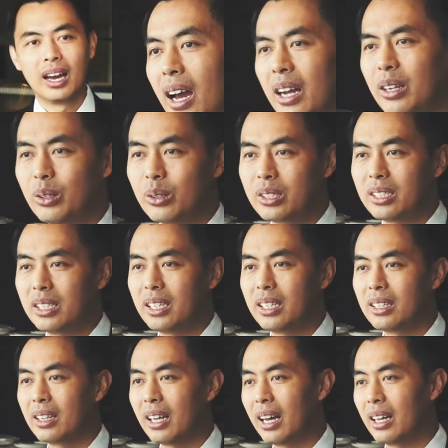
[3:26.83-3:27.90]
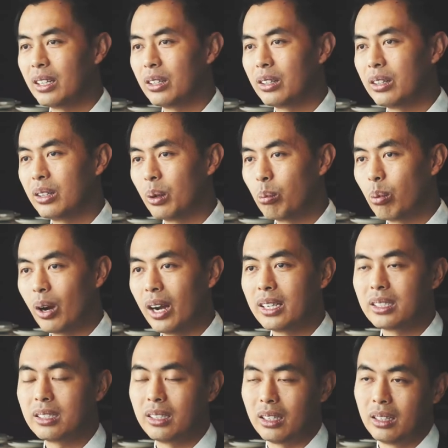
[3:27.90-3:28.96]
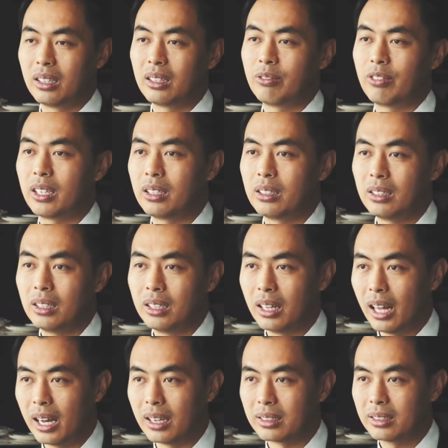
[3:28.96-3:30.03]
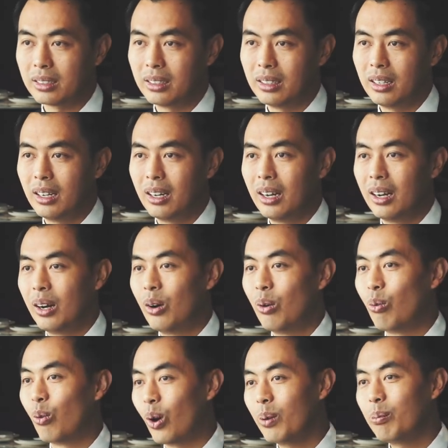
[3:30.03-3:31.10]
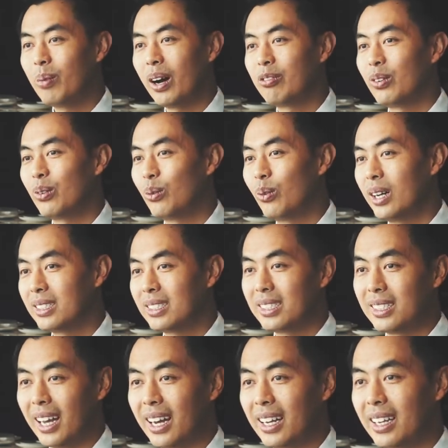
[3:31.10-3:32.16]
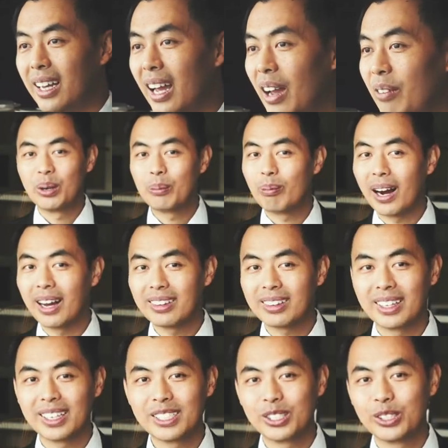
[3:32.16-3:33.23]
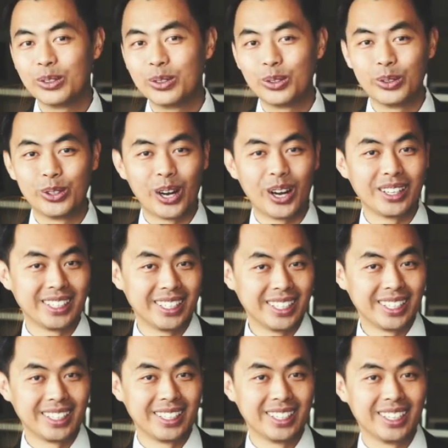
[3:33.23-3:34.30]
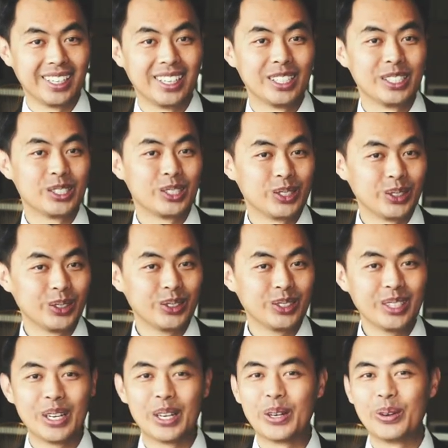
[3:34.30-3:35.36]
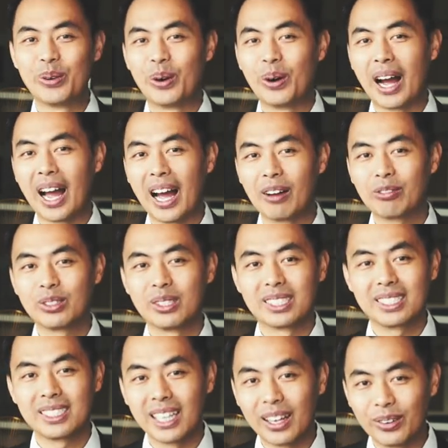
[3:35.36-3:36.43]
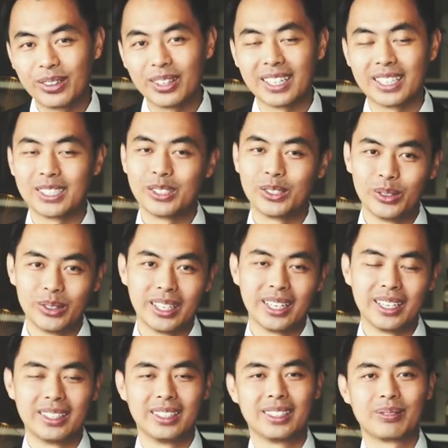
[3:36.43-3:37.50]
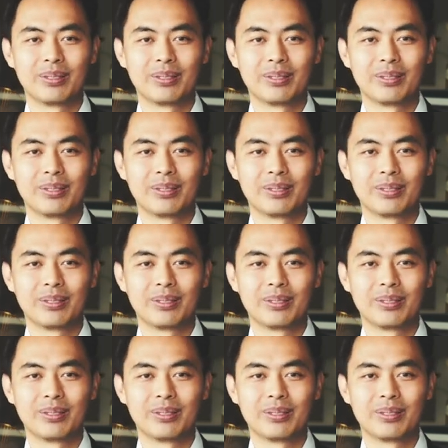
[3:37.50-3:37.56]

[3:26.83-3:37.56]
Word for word: and you'll see that they're priced significantly less. Warren Buffett once said, if you buy things you do not need, soon you will have to sell things you need.